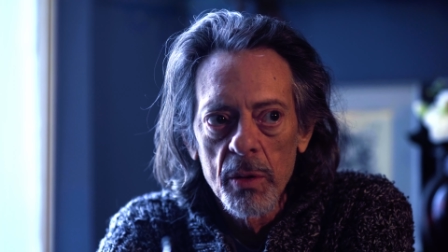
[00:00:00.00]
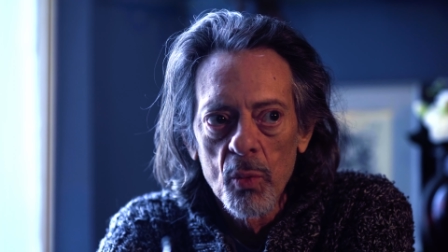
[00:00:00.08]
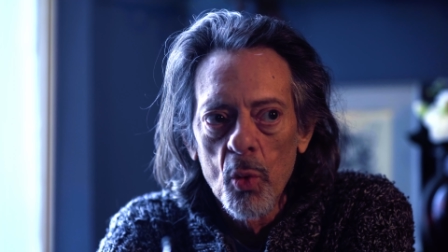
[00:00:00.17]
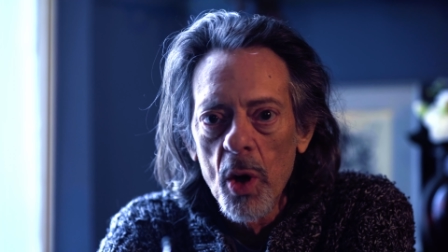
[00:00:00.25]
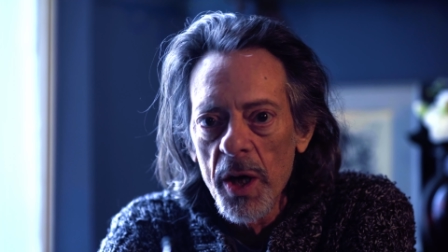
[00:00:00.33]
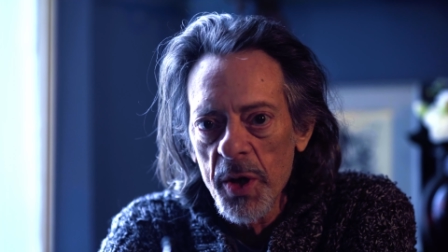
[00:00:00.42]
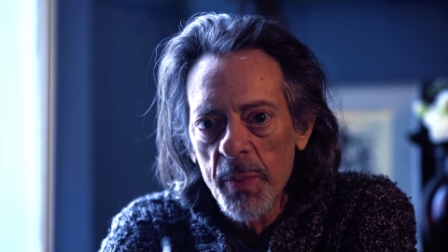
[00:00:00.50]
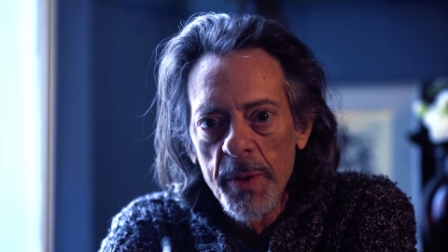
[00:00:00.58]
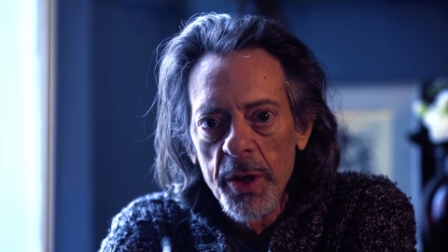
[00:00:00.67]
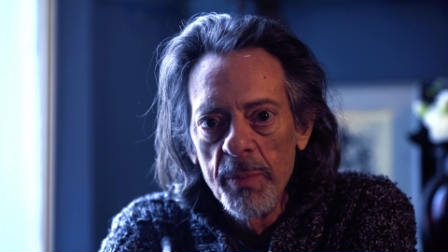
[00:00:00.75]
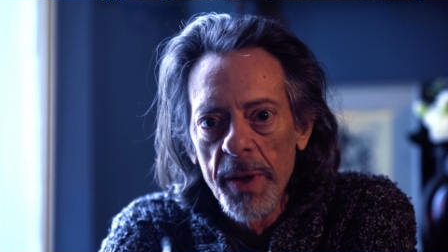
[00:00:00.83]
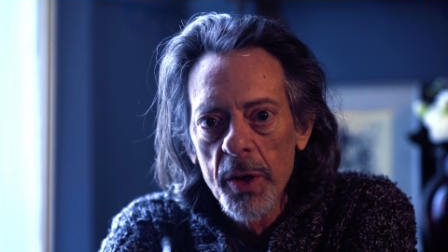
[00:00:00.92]

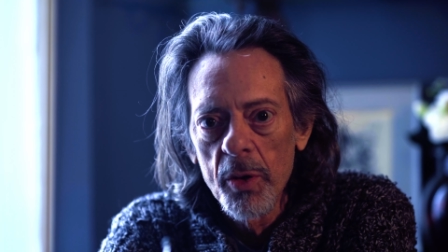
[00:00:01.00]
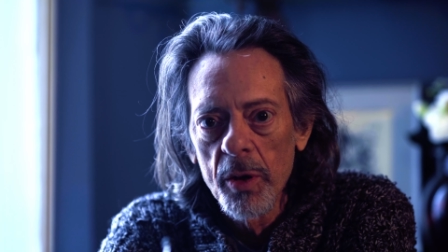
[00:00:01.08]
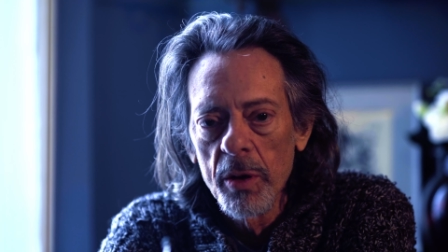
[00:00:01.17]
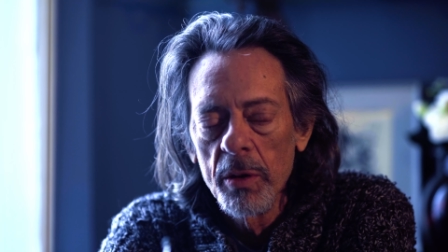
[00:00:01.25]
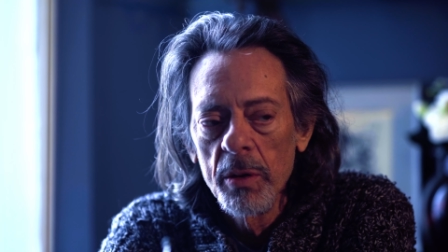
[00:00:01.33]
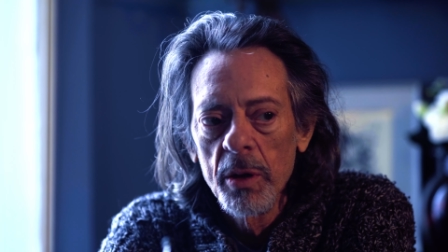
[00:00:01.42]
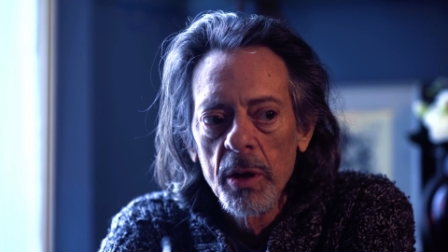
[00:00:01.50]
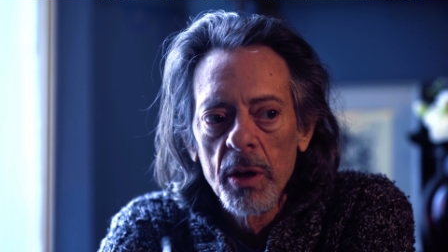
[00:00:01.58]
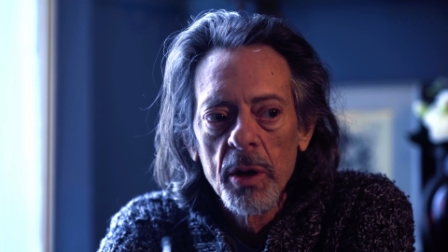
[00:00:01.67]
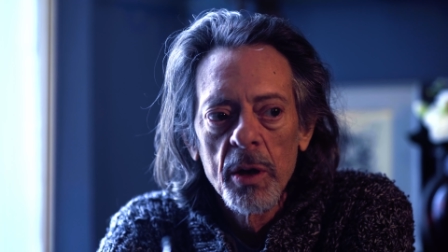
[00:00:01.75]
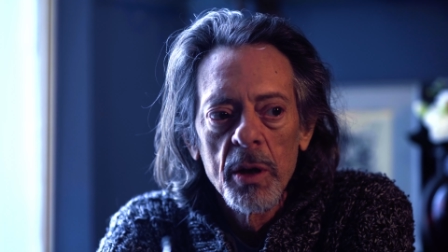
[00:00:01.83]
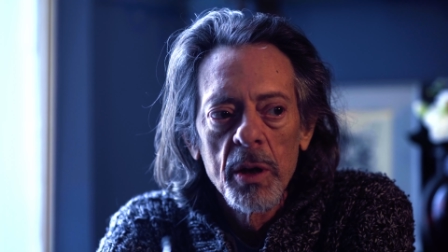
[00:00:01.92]
waspy American,
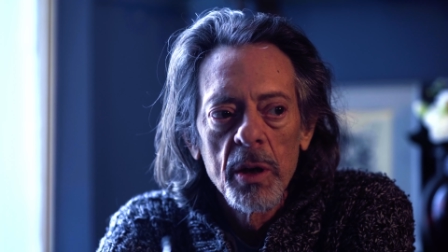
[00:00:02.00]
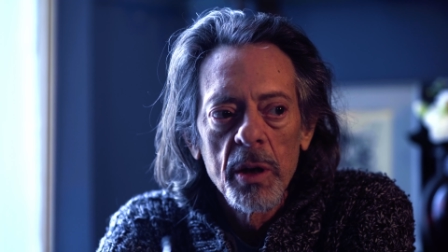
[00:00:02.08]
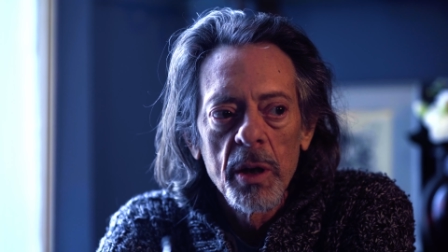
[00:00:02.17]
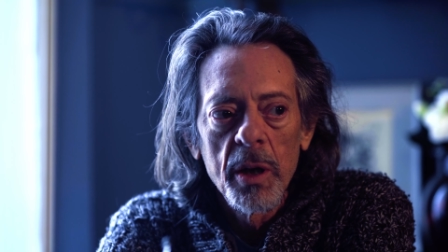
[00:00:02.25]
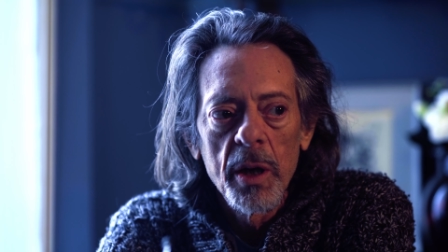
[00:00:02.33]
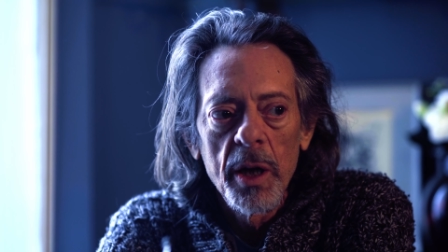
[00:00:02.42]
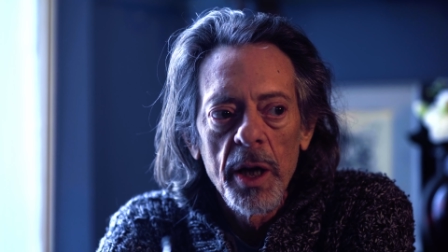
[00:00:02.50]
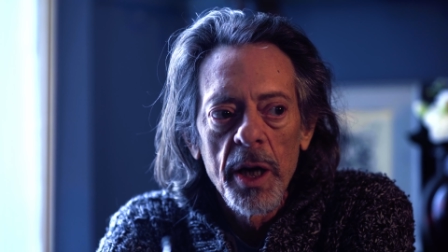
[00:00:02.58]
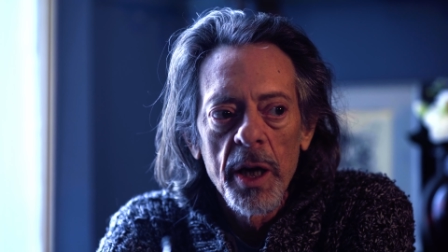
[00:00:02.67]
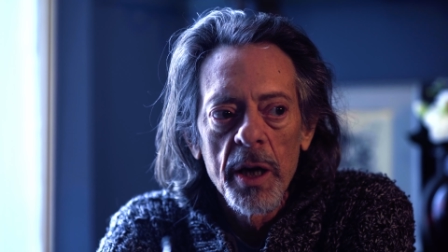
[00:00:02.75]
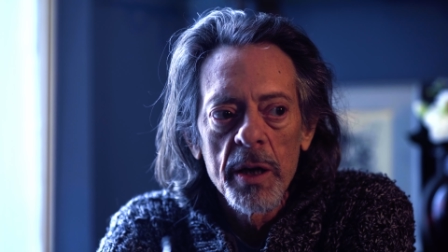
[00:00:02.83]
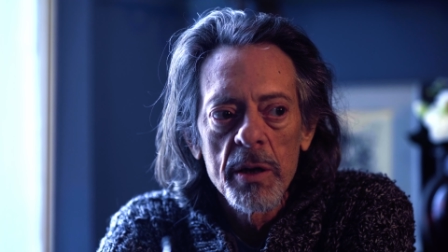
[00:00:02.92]

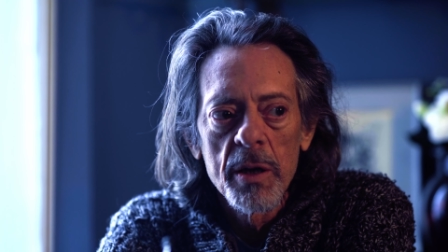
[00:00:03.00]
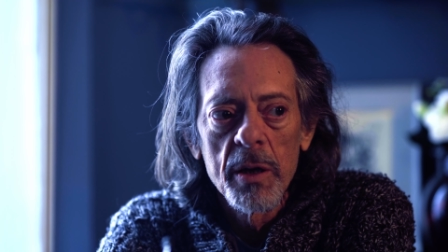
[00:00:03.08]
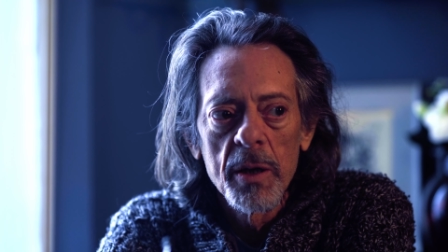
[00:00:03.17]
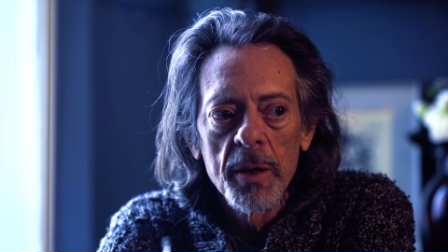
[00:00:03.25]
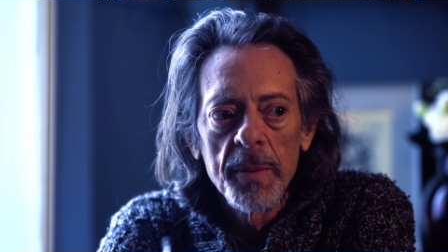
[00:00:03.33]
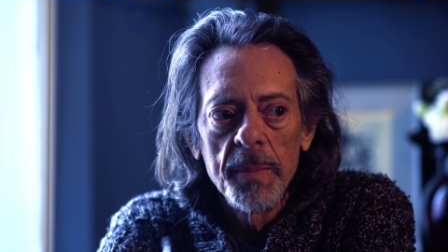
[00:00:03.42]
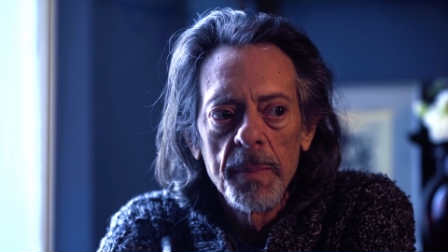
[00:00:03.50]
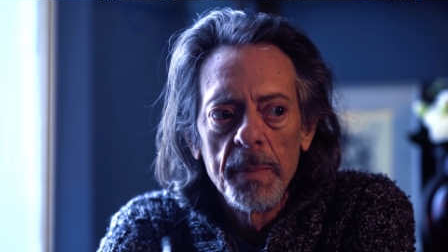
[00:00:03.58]
and uh,